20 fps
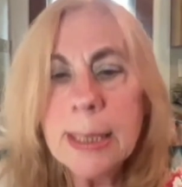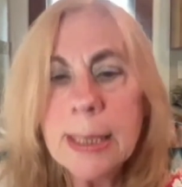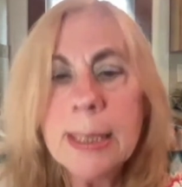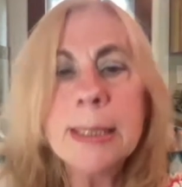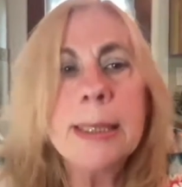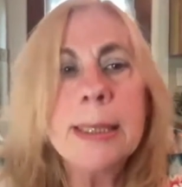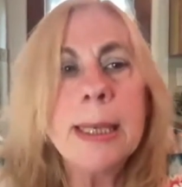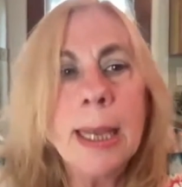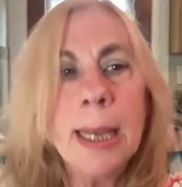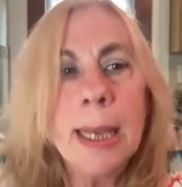
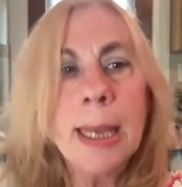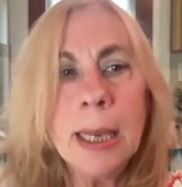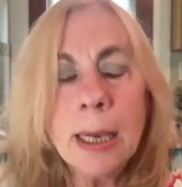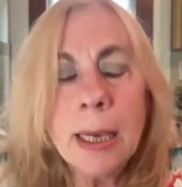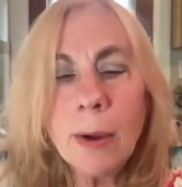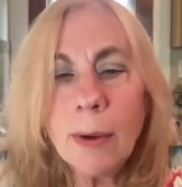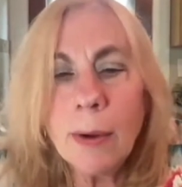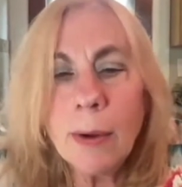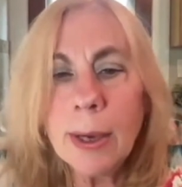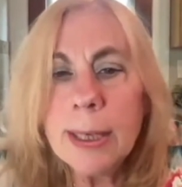is
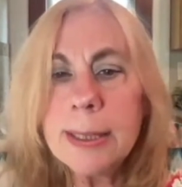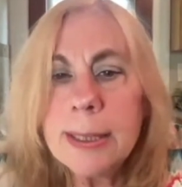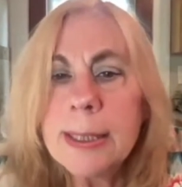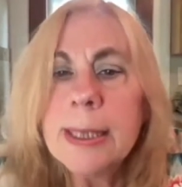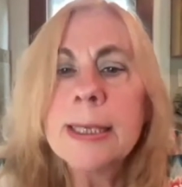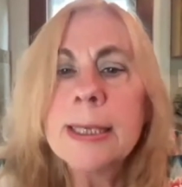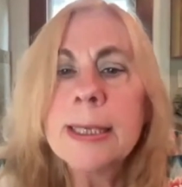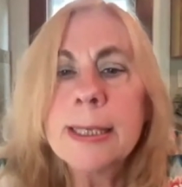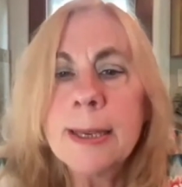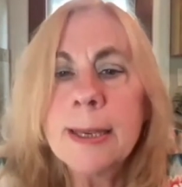increase
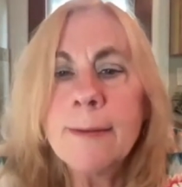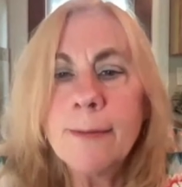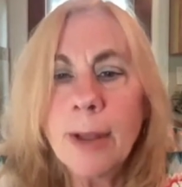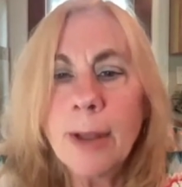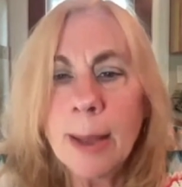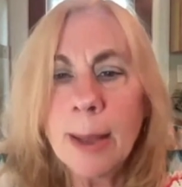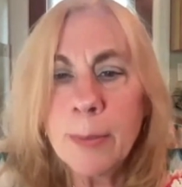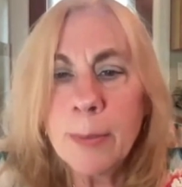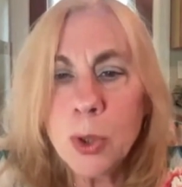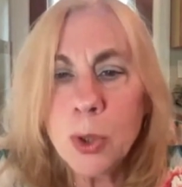these
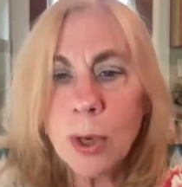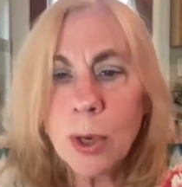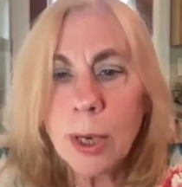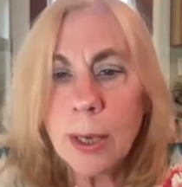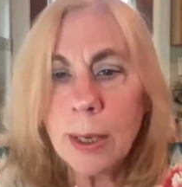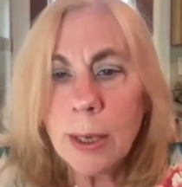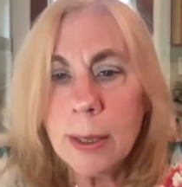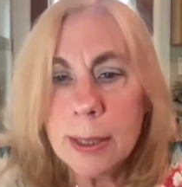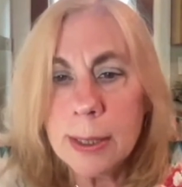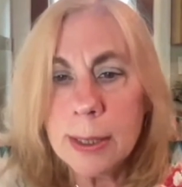
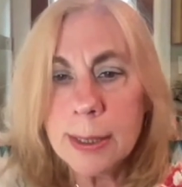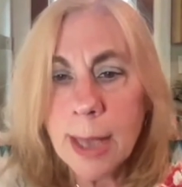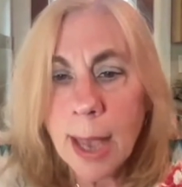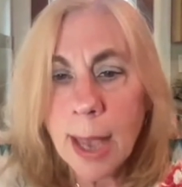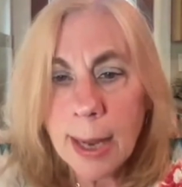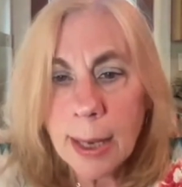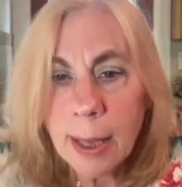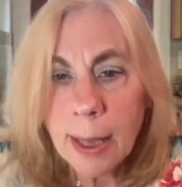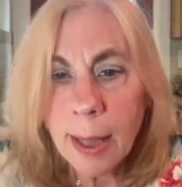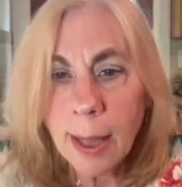inflammatory
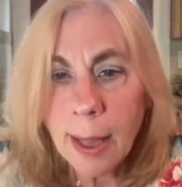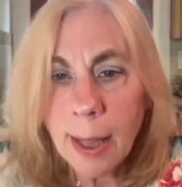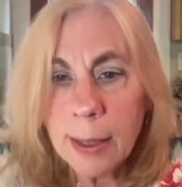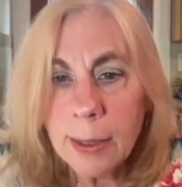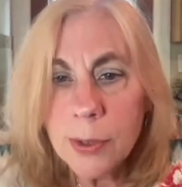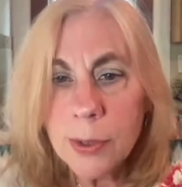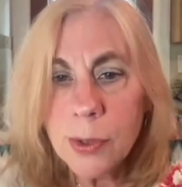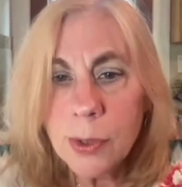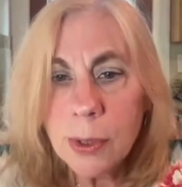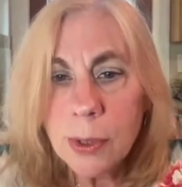
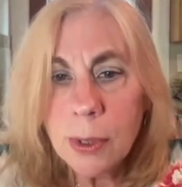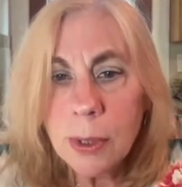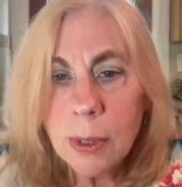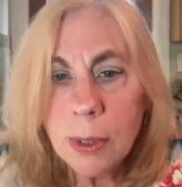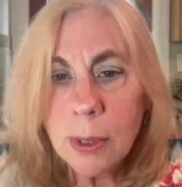cytokines.